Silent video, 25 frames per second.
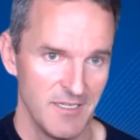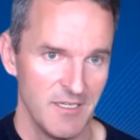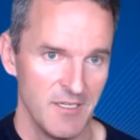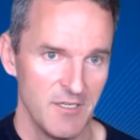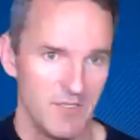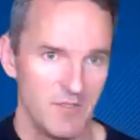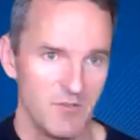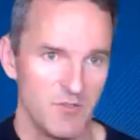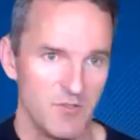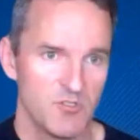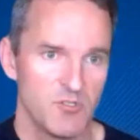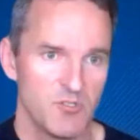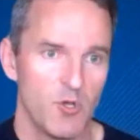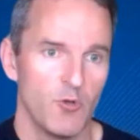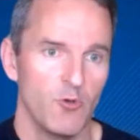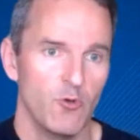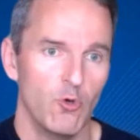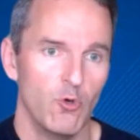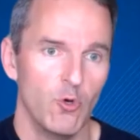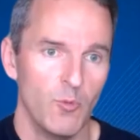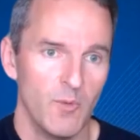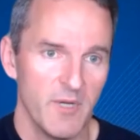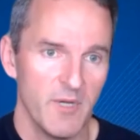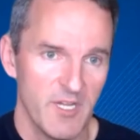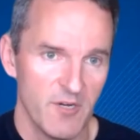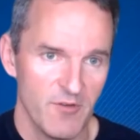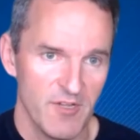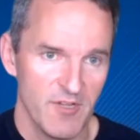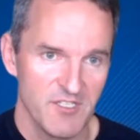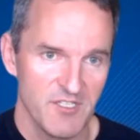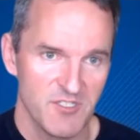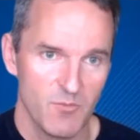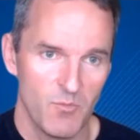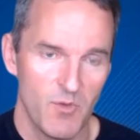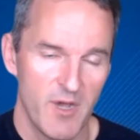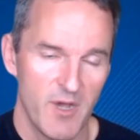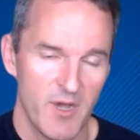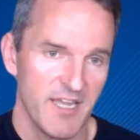There's not normally a reason
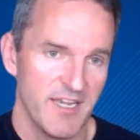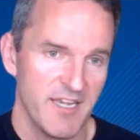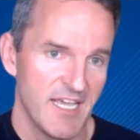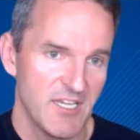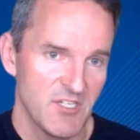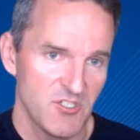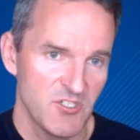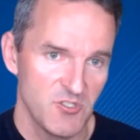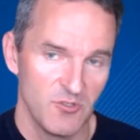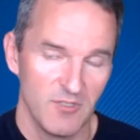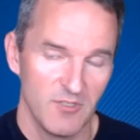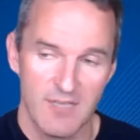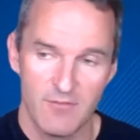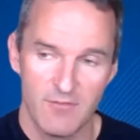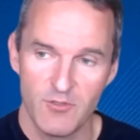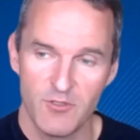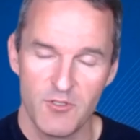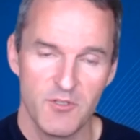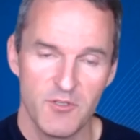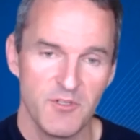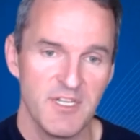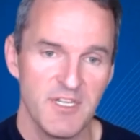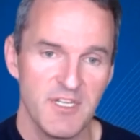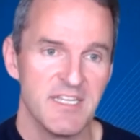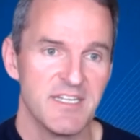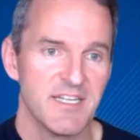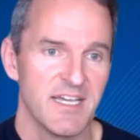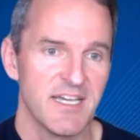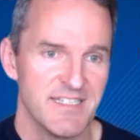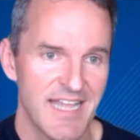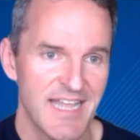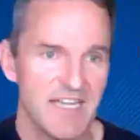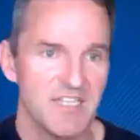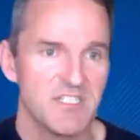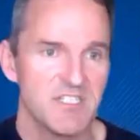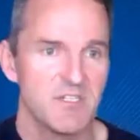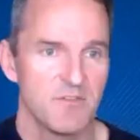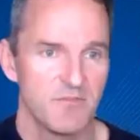why at national level you need
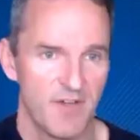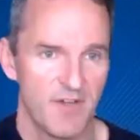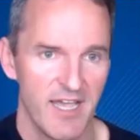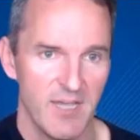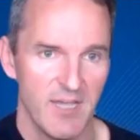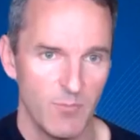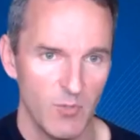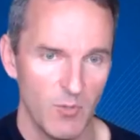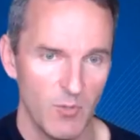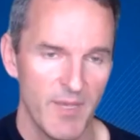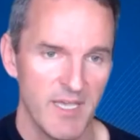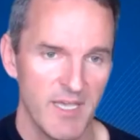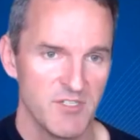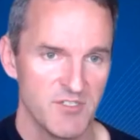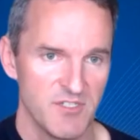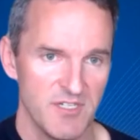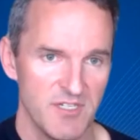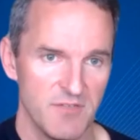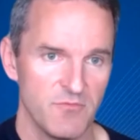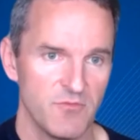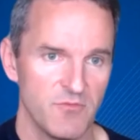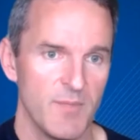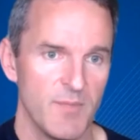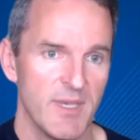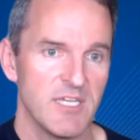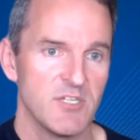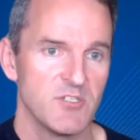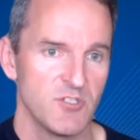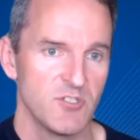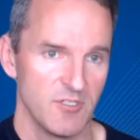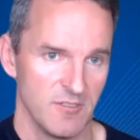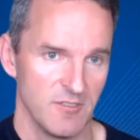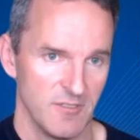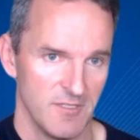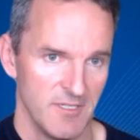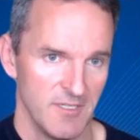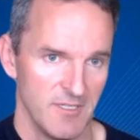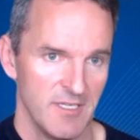identifiable patient information.
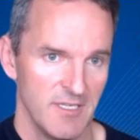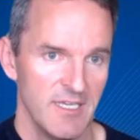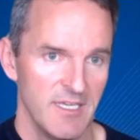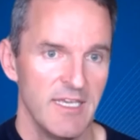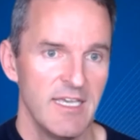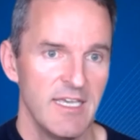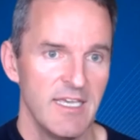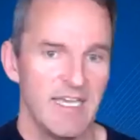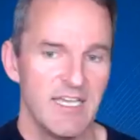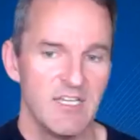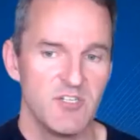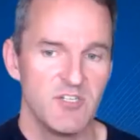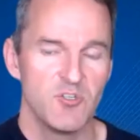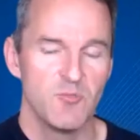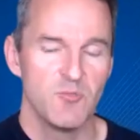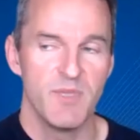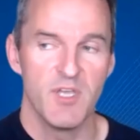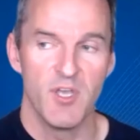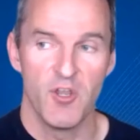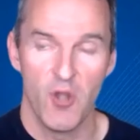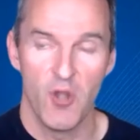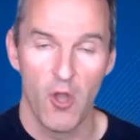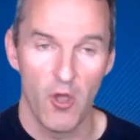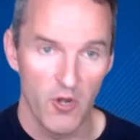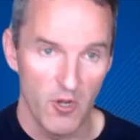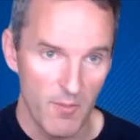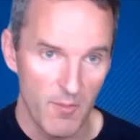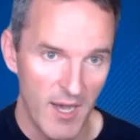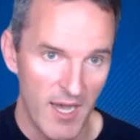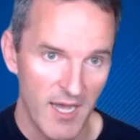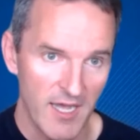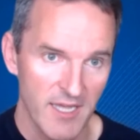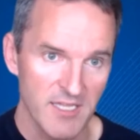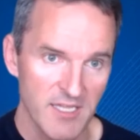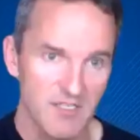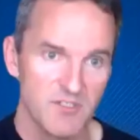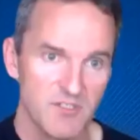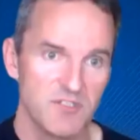It should be
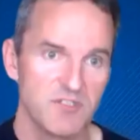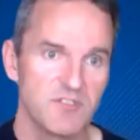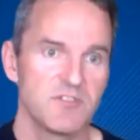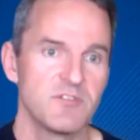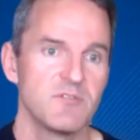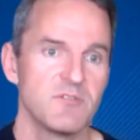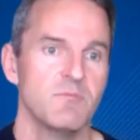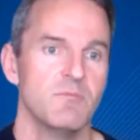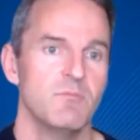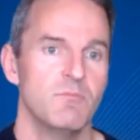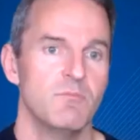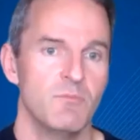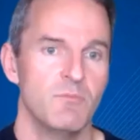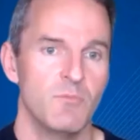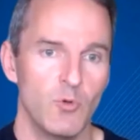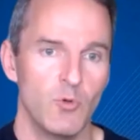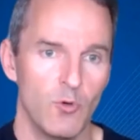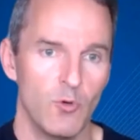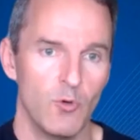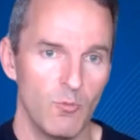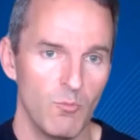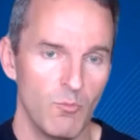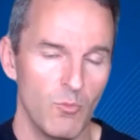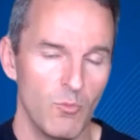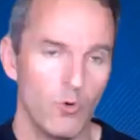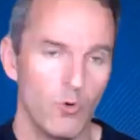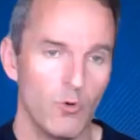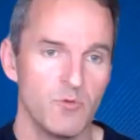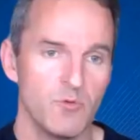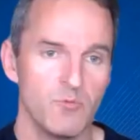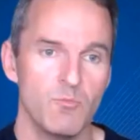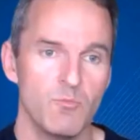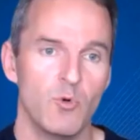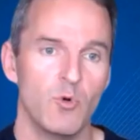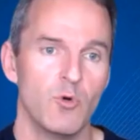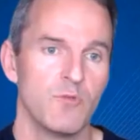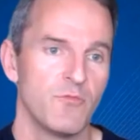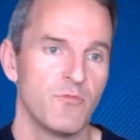anonymized,
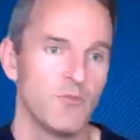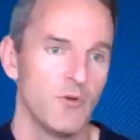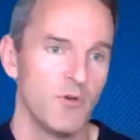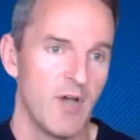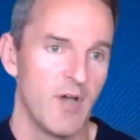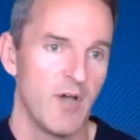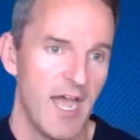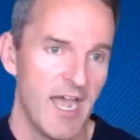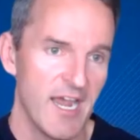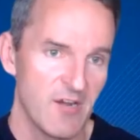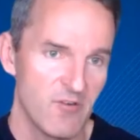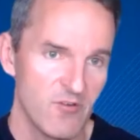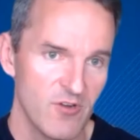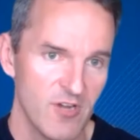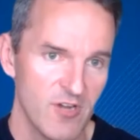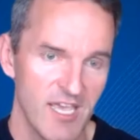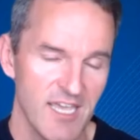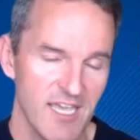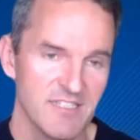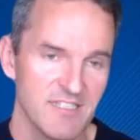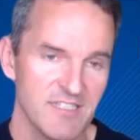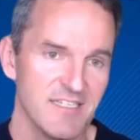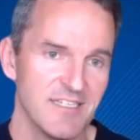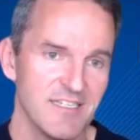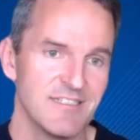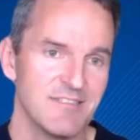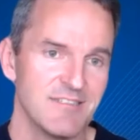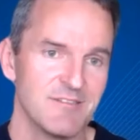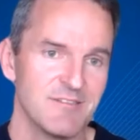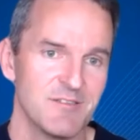more for aggregated